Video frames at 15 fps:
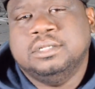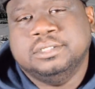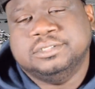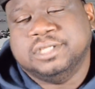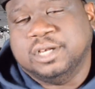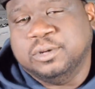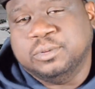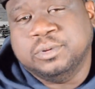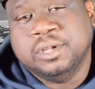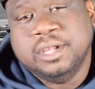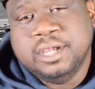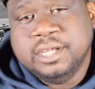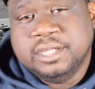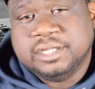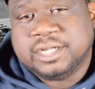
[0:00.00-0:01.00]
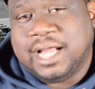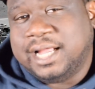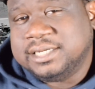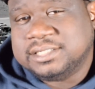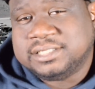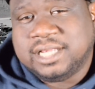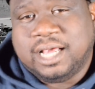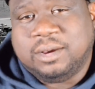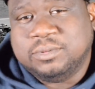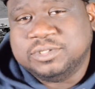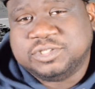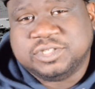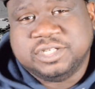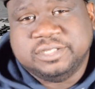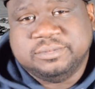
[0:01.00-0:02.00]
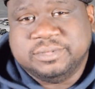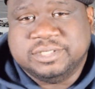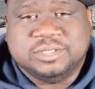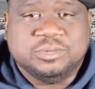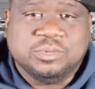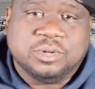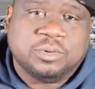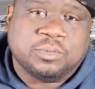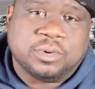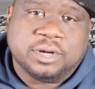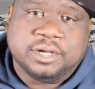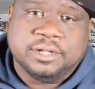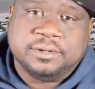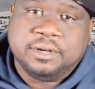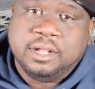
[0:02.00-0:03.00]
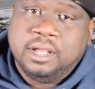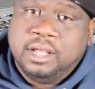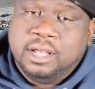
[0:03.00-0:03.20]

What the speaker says: So, gotta decide what transmission you want to run.